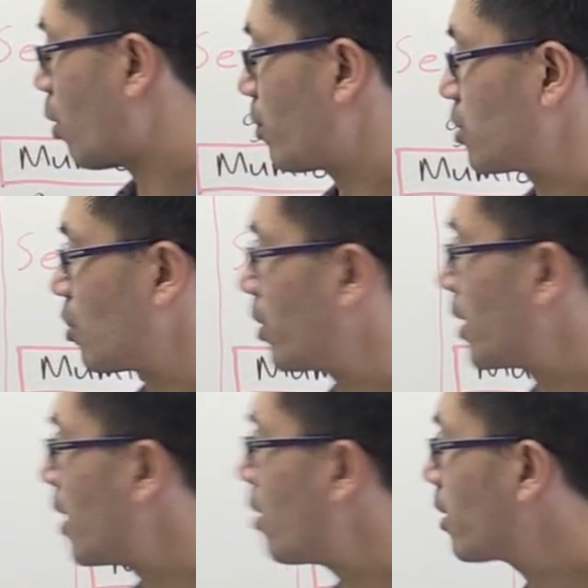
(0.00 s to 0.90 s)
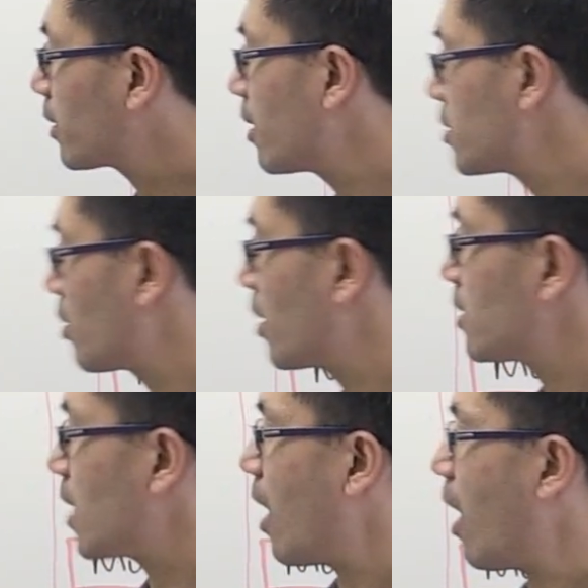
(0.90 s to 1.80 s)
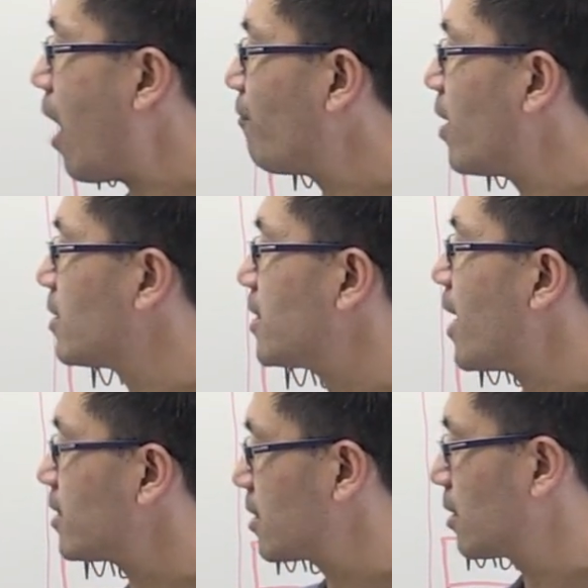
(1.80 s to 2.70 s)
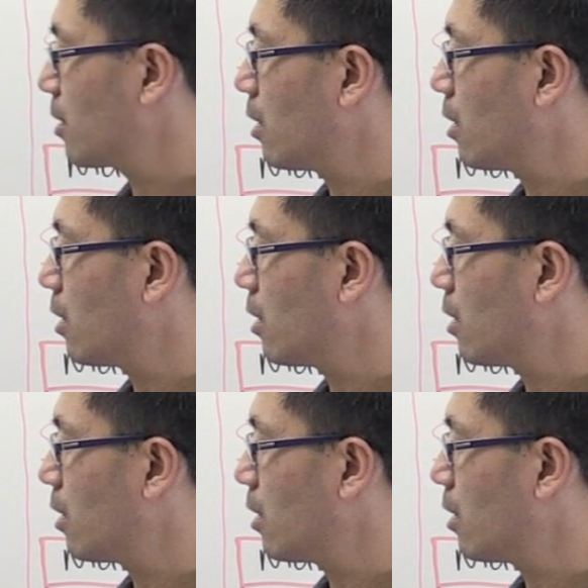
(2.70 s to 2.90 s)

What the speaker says: what we saw here. Okay, so these affine sets,